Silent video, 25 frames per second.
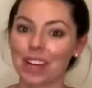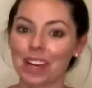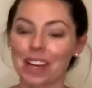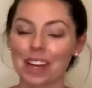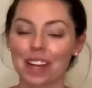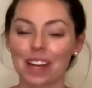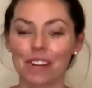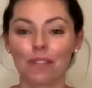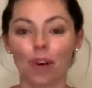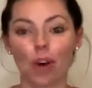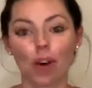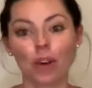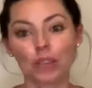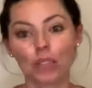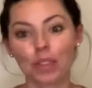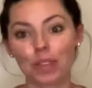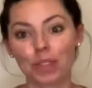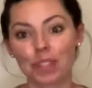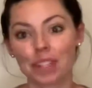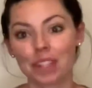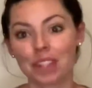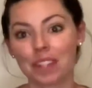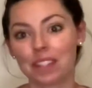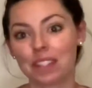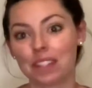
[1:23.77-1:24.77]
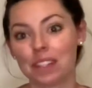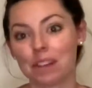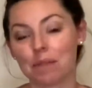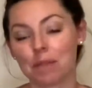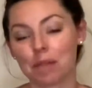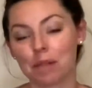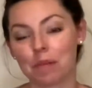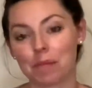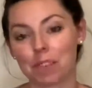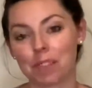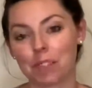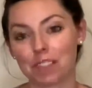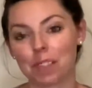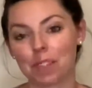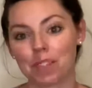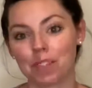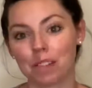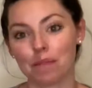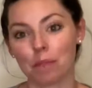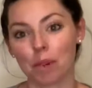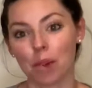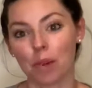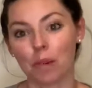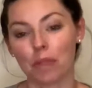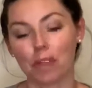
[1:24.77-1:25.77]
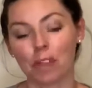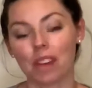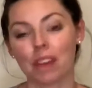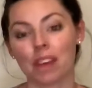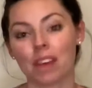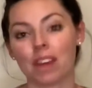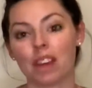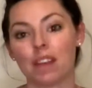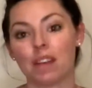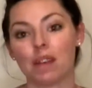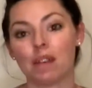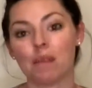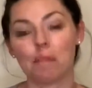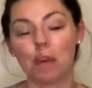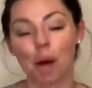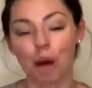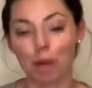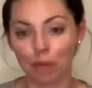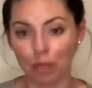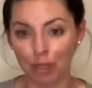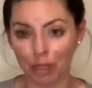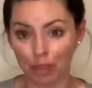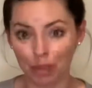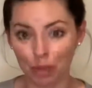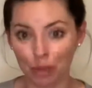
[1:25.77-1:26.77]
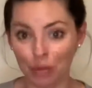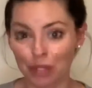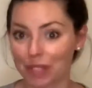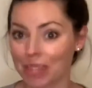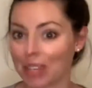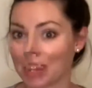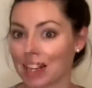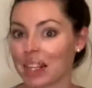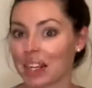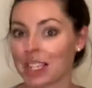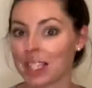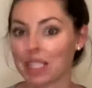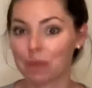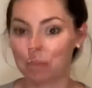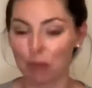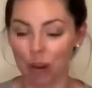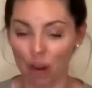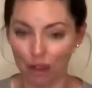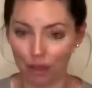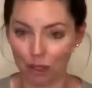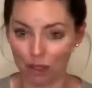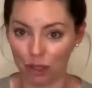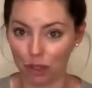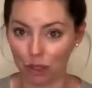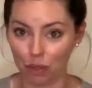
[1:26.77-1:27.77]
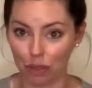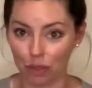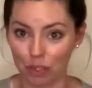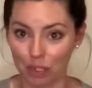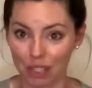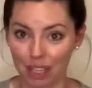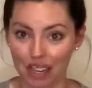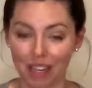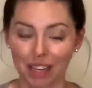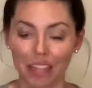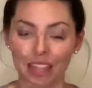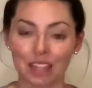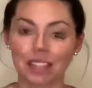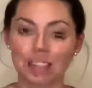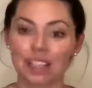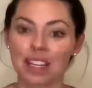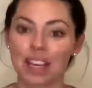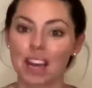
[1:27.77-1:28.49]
and I've also seen this implemented both in public school settings, private school settings,